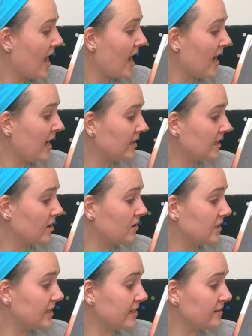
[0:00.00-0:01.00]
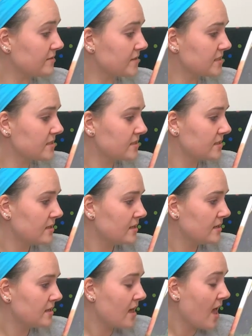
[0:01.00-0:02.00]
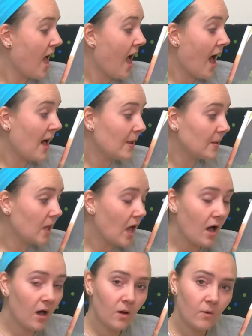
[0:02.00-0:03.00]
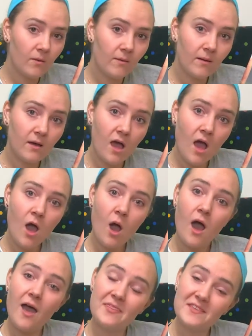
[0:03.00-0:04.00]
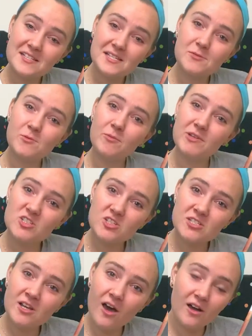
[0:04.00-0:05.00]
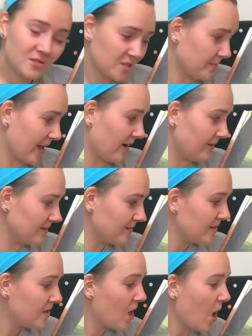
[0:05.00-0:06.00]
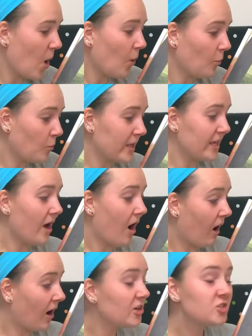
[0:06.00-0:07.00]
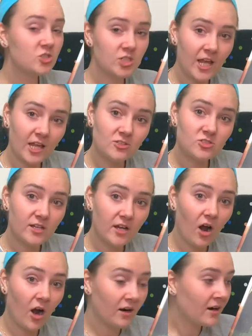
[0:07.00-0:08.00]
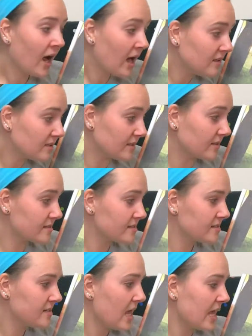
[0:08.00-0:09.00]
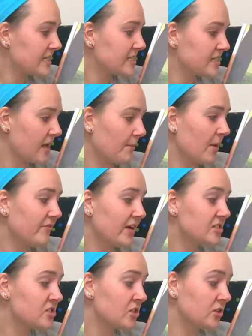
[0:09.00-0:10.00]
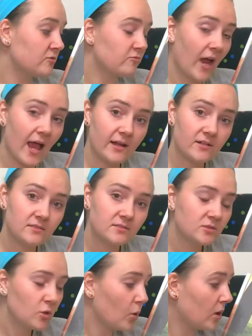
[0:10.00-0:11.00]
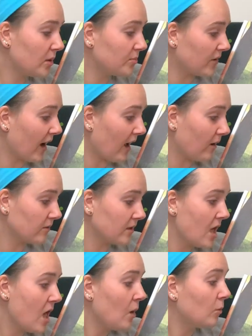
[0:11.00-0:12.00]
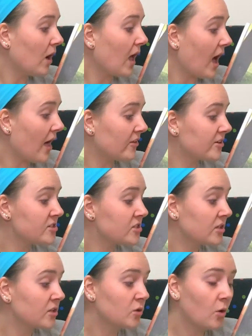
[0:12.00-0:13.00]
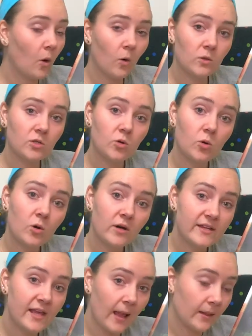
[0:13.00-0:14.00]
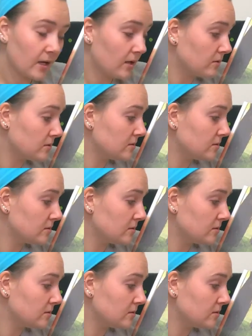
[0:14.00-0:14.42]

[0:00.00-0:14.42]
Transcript: Hello, leaves. Hello. This is what we just talked about. We are changing our colors. Some of us turn red or brown, while others turn gold or yellow.